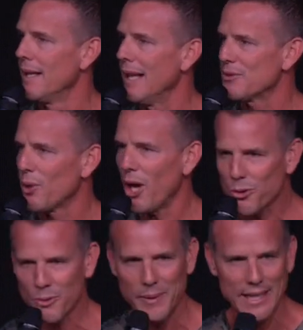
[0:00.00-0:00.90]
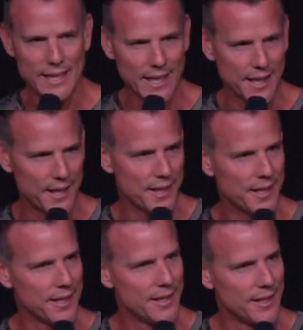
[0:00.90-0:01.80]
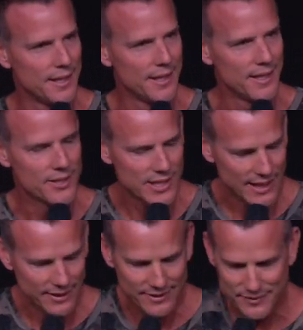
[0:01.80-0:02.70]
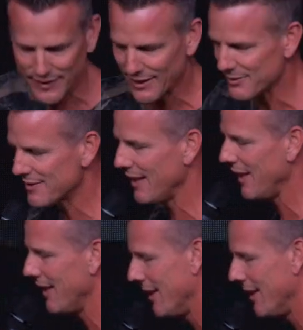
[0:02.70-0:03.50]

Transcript: That's what Aquaman did. Check out this final scene.